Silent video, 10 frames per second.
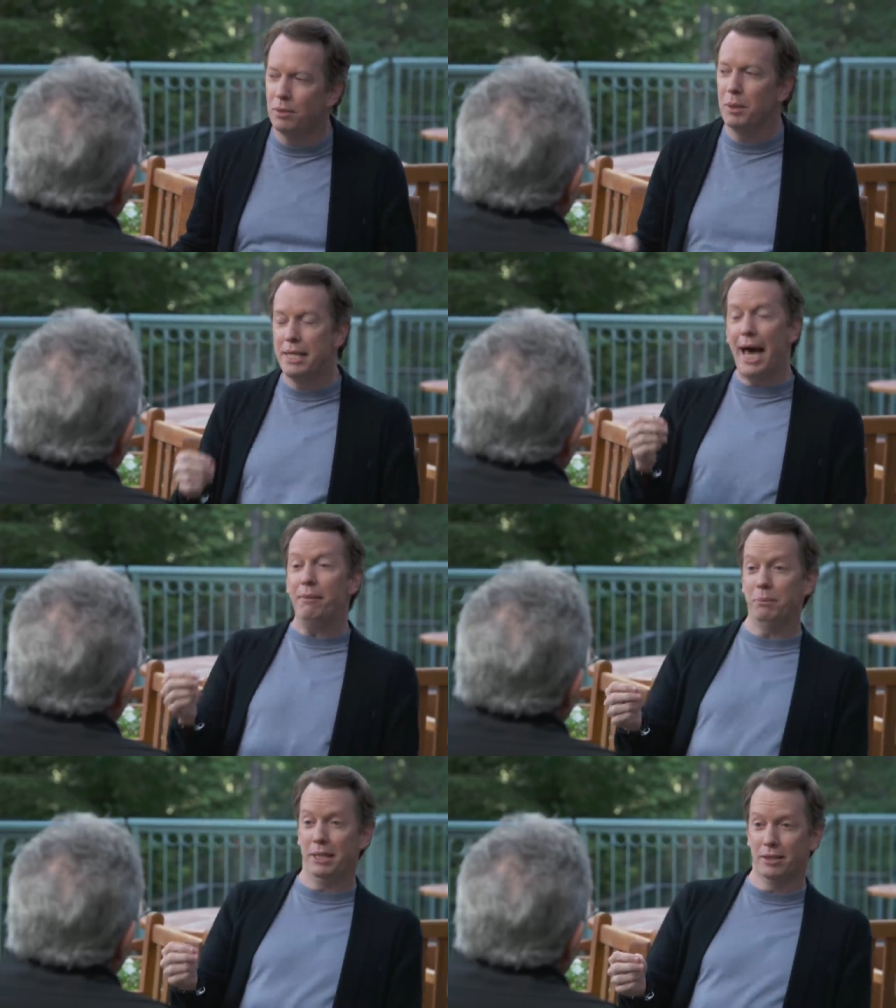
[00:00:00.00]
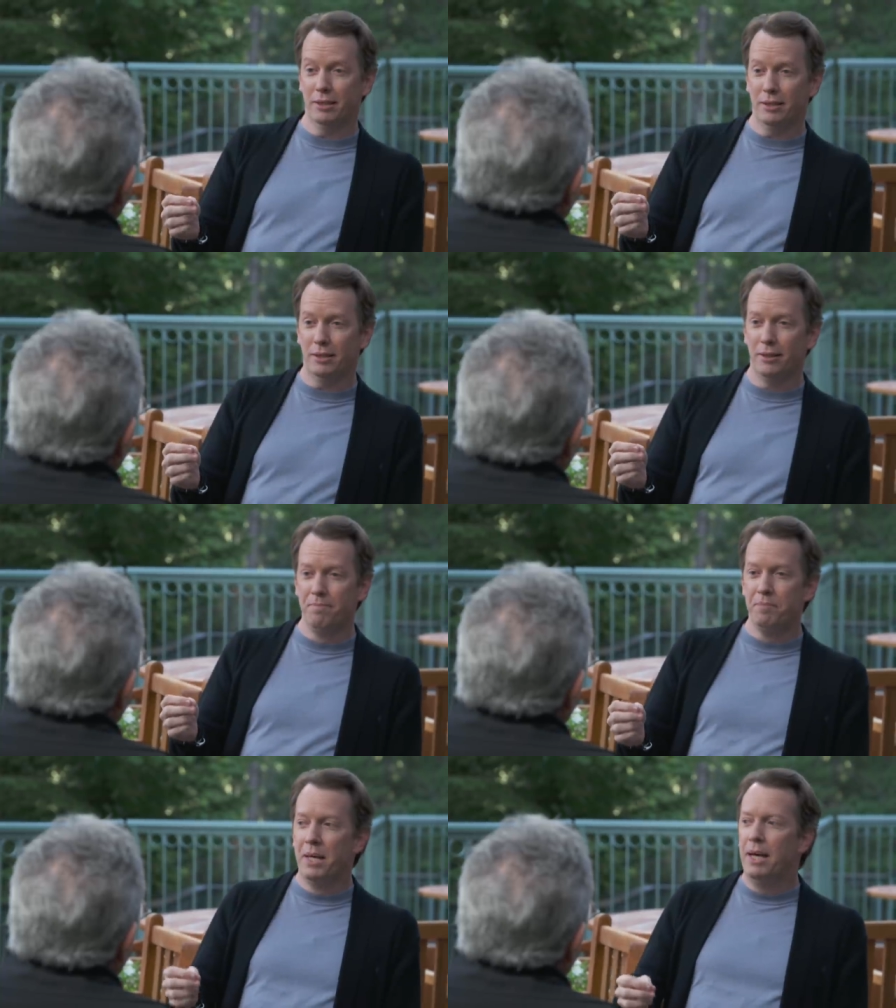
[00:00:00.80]
And what that means
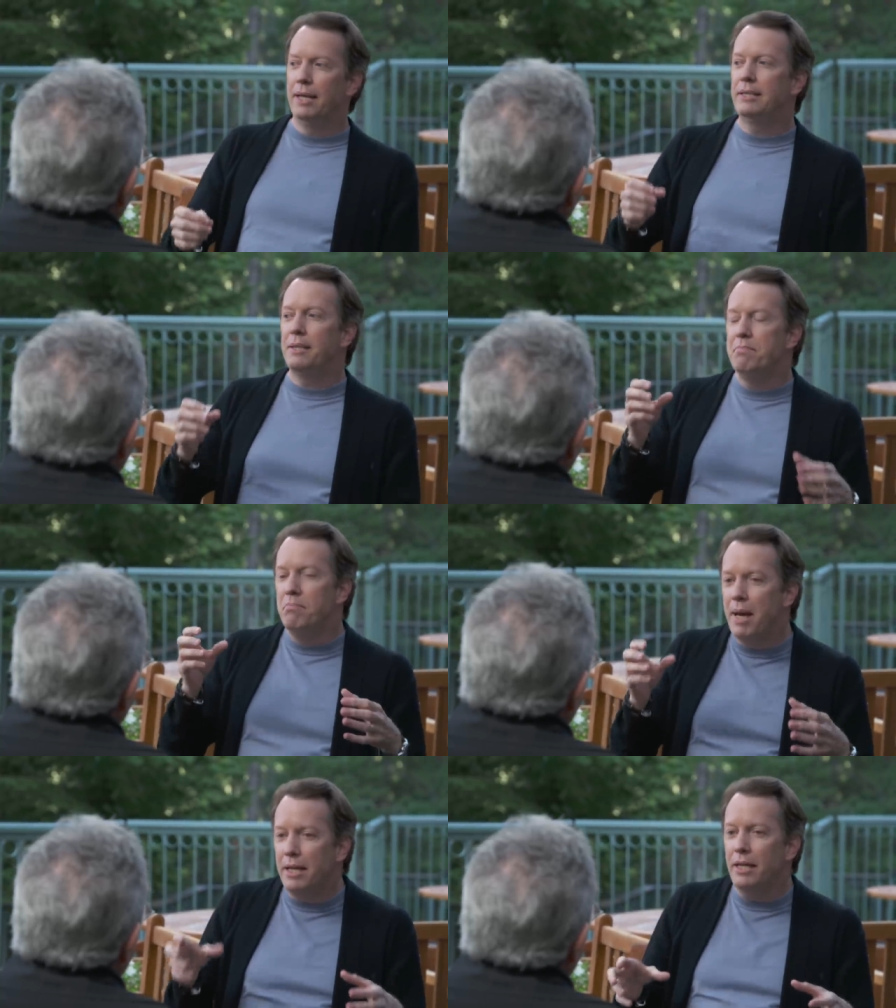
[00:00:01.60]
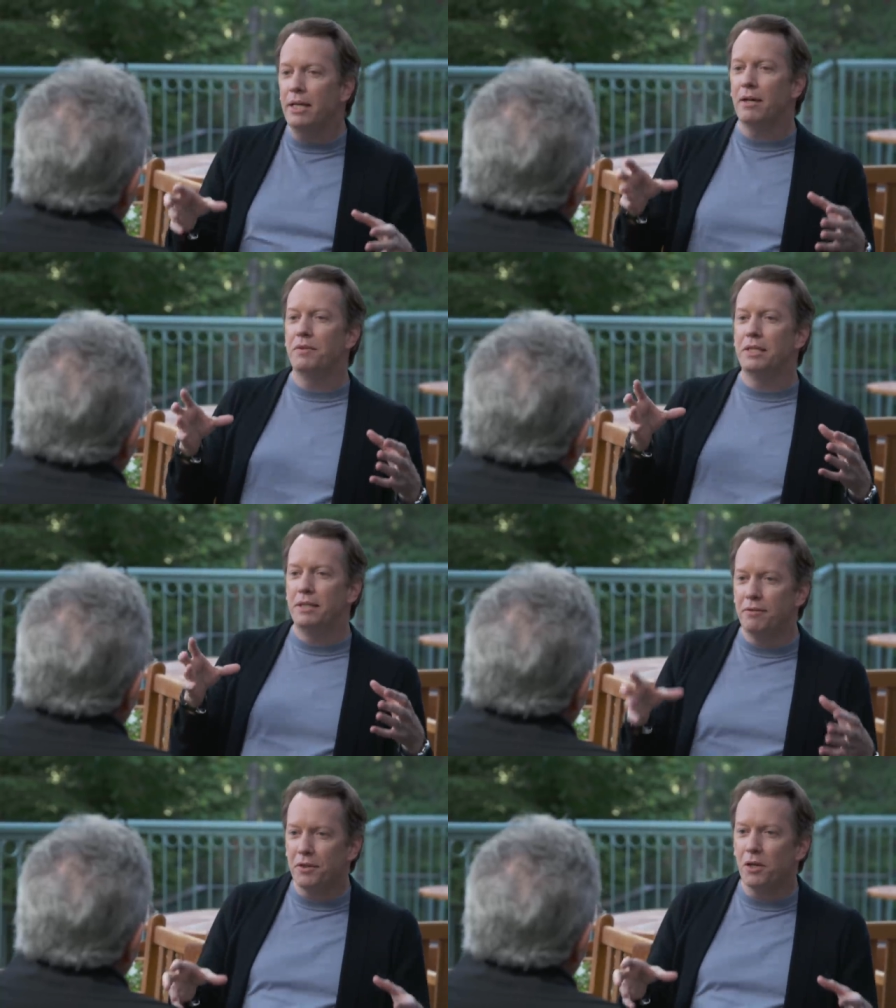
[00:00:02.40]
is that many of the
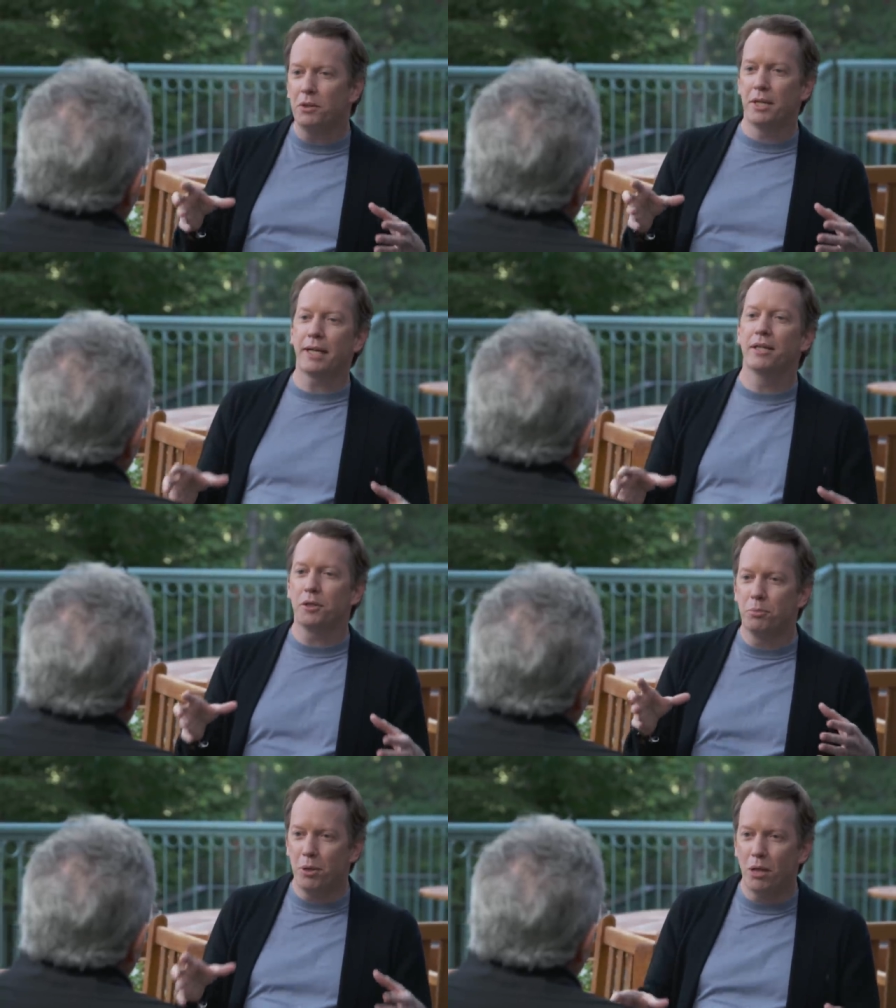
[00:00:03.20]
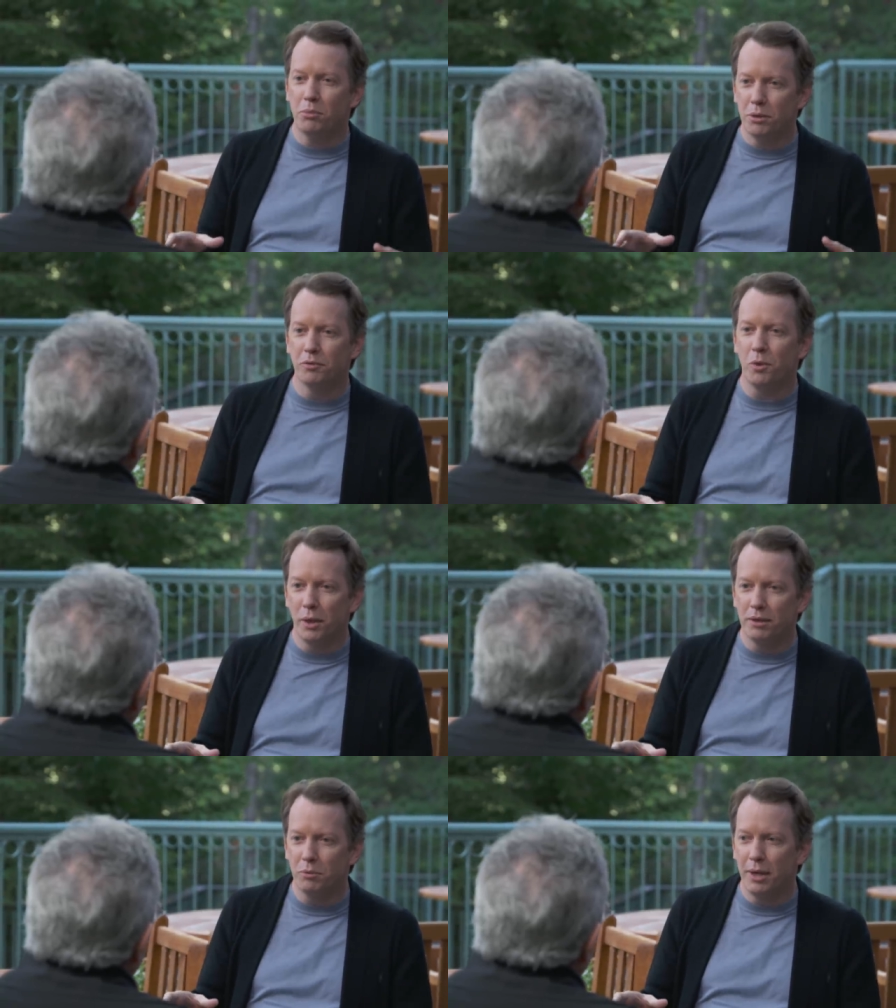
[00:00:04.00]
difficult technical problems of
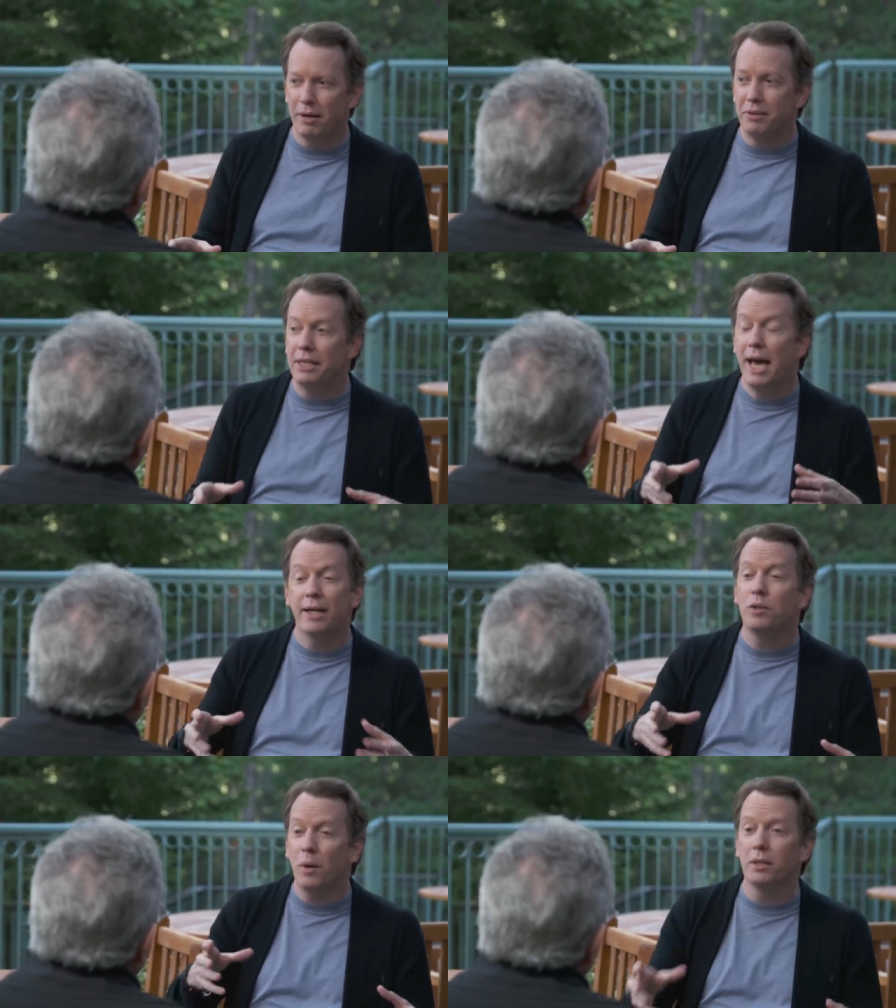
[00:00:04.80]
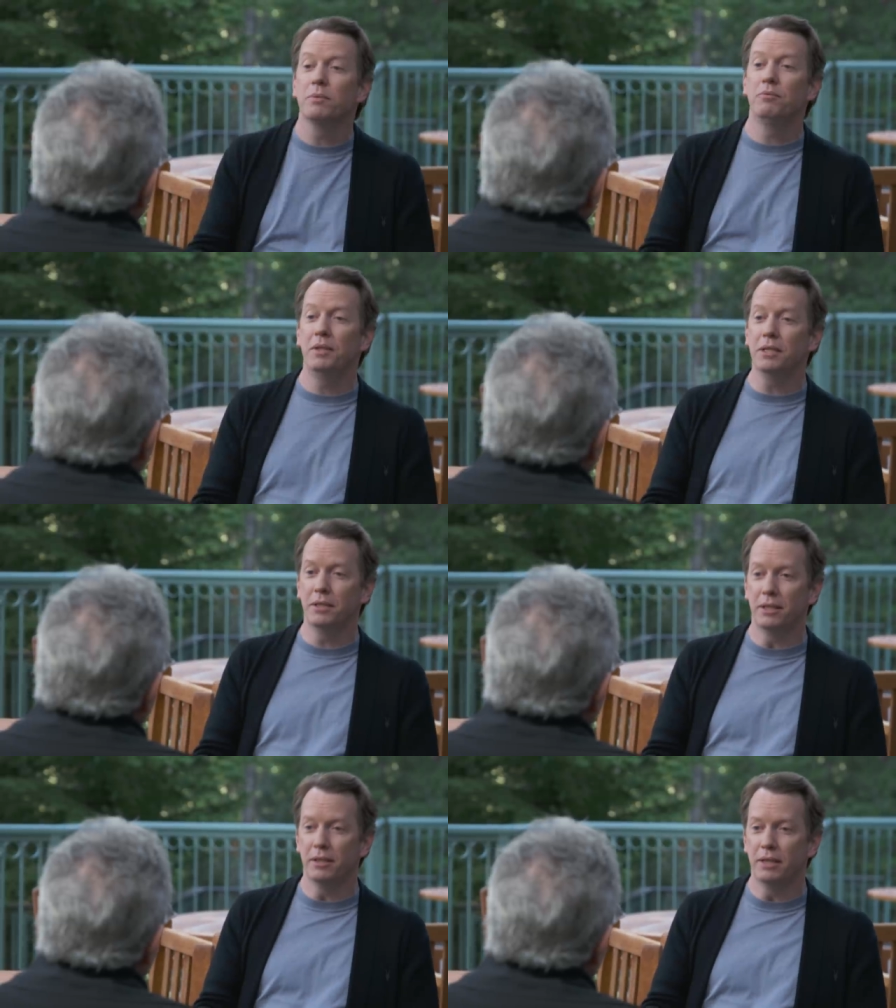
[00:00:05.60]
quantum gravity and quantum
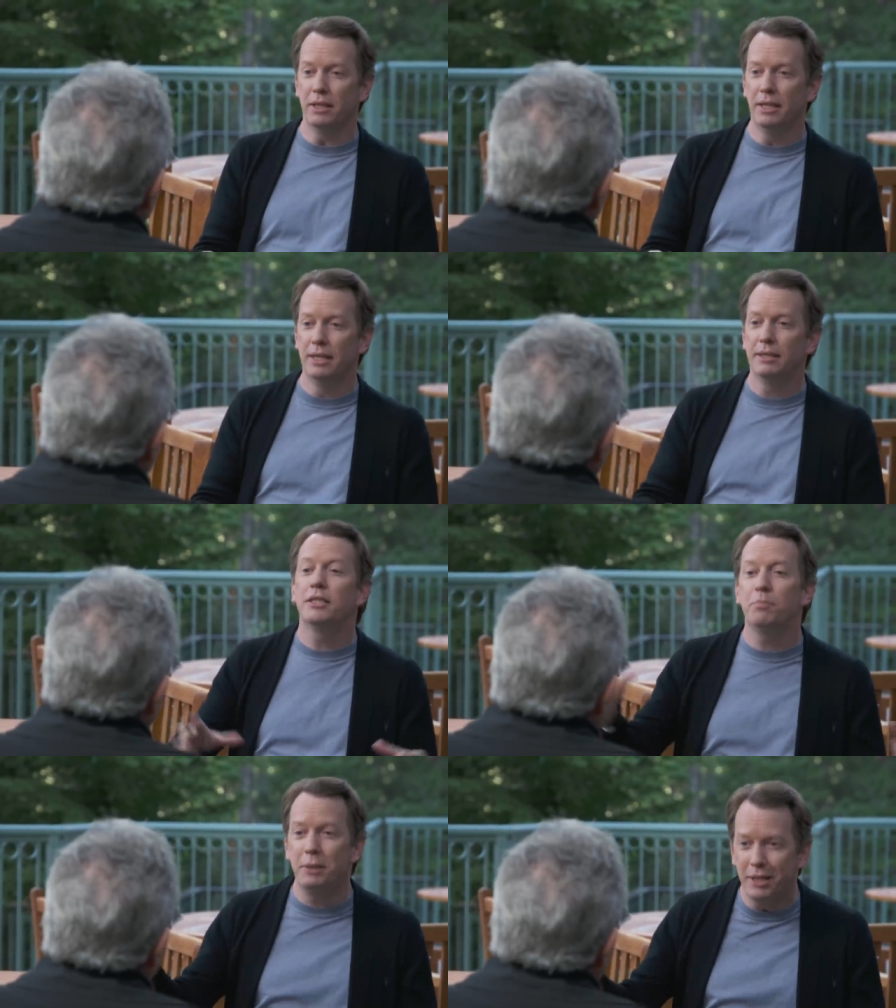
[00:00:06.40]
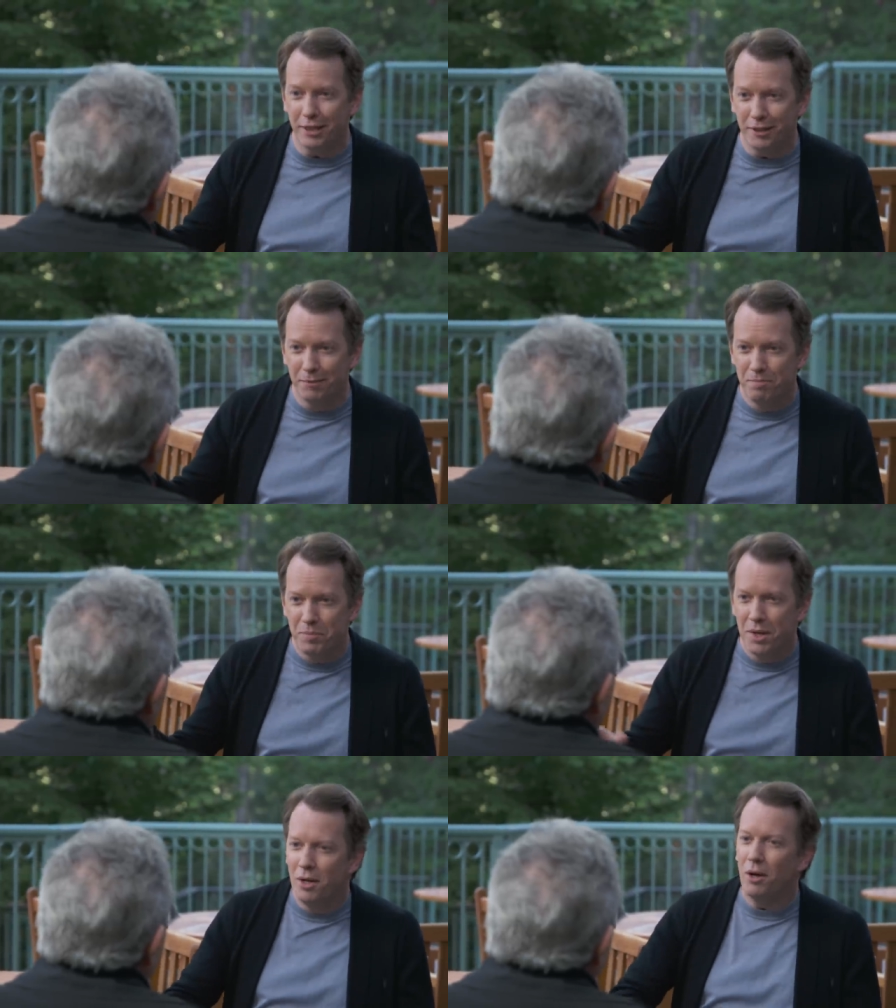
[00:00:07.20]
field theory disappear.
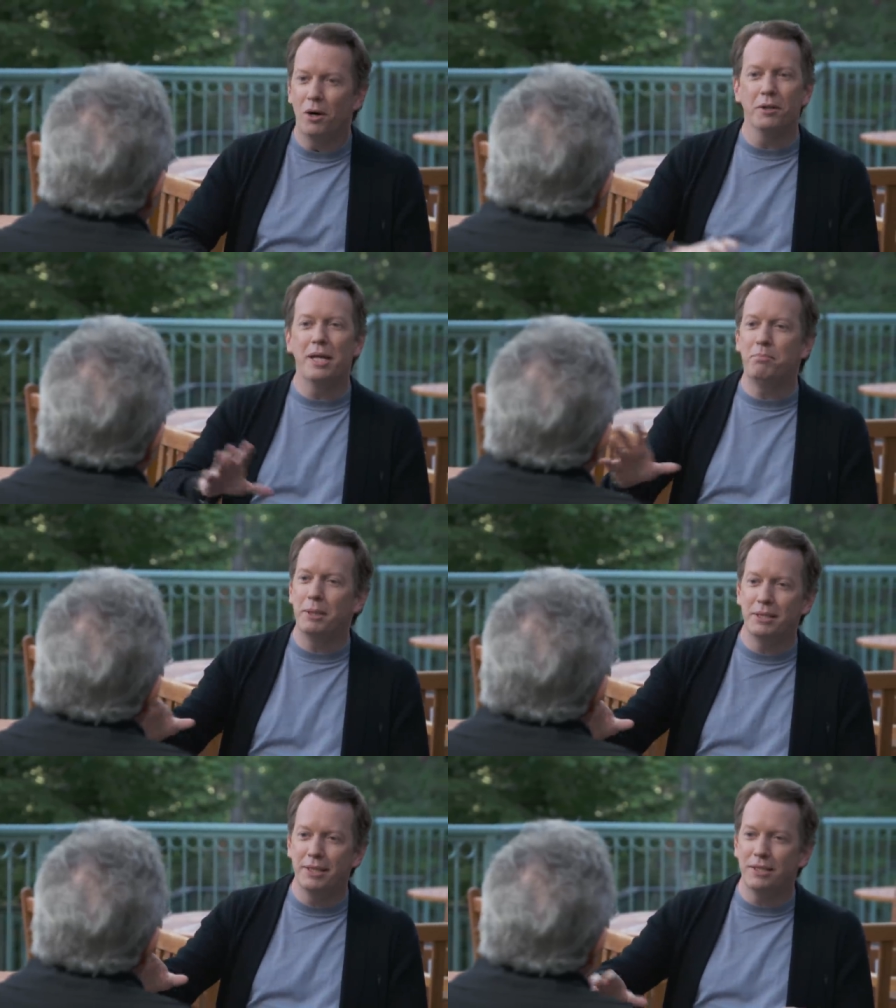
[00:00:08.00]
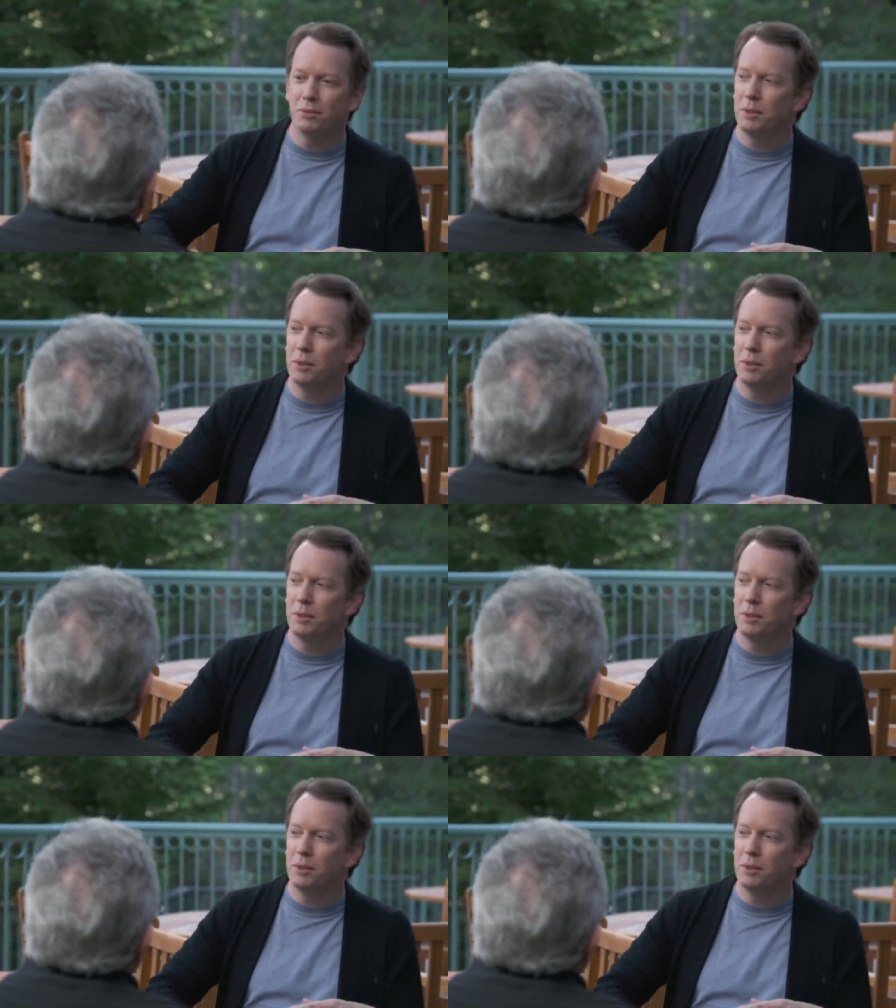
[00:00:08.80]
All that business